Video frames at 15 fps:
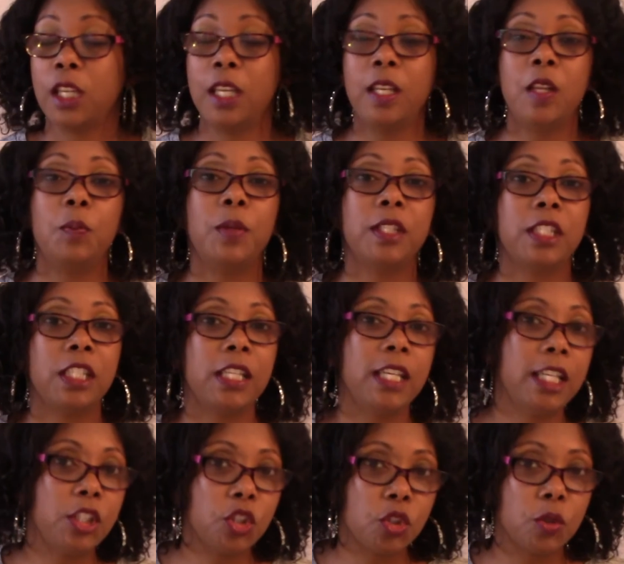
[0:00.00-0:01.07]
any
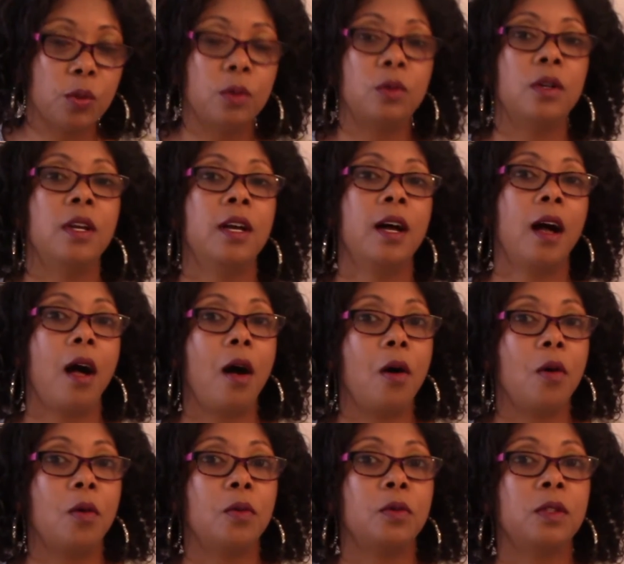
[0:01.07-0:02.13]
potential
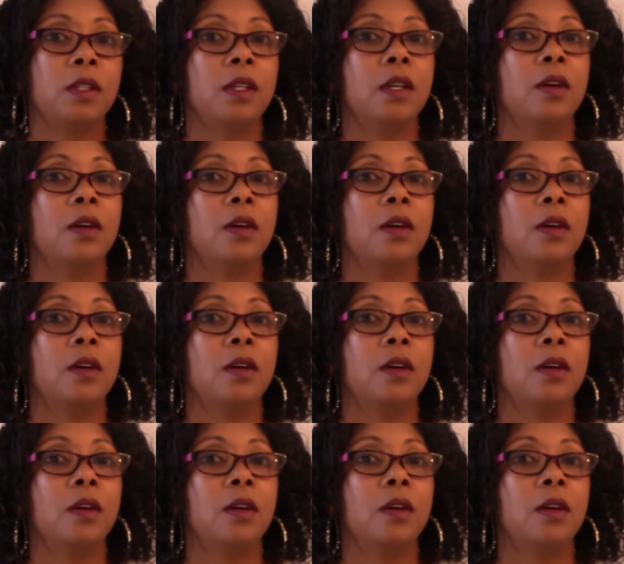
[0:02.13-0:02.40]
hold